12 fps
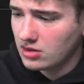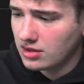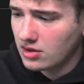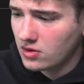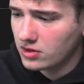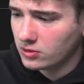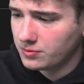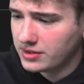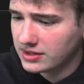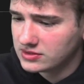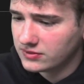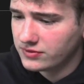auto
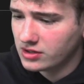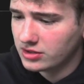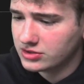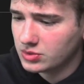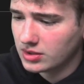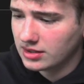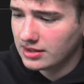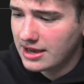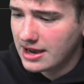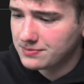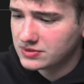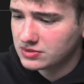pick to fall into our
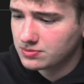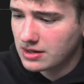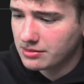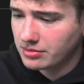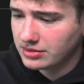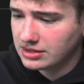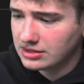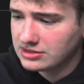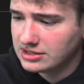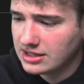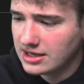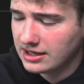laps? Probably
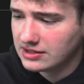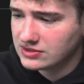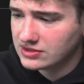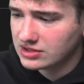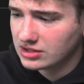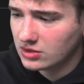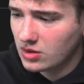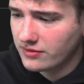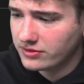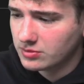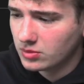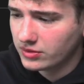T. Higgins is going to go
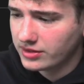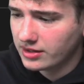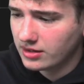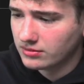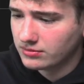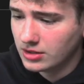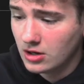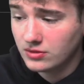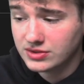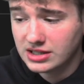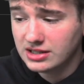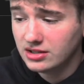off the board there. No,
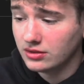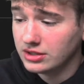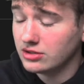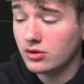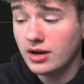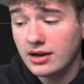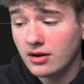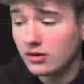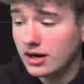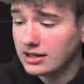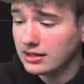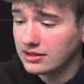Ezekiel. Okay, all
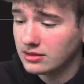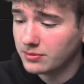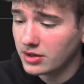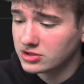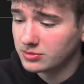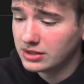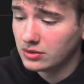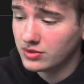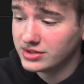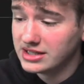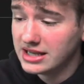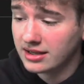right. You hit the buzzer beater
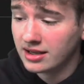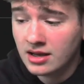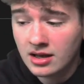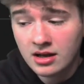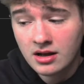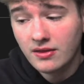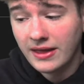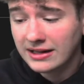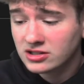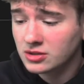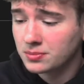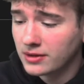with Zeke.
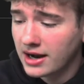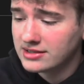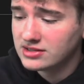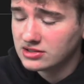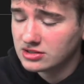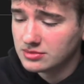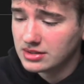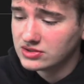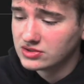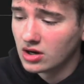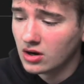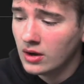That's surprising to me.
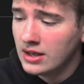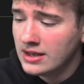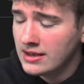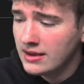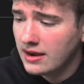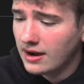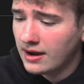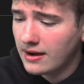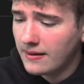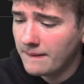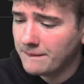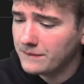So
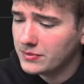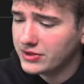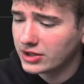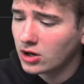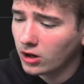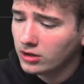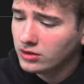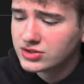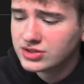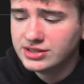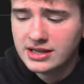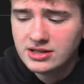the
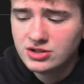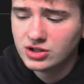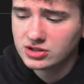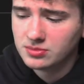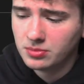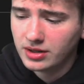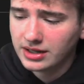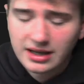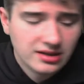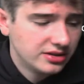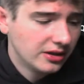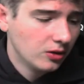Cardinals did just bring
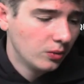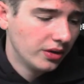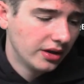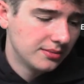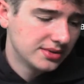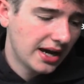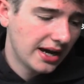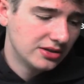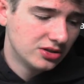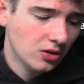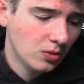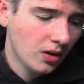in Darrell Williams. I
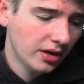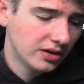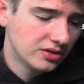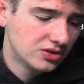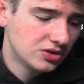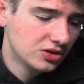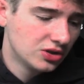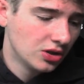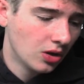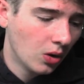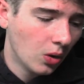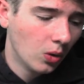don't want to
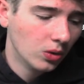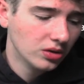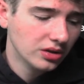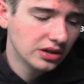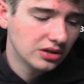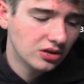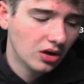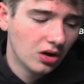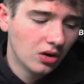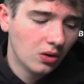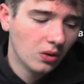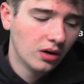totally
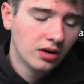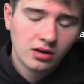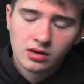go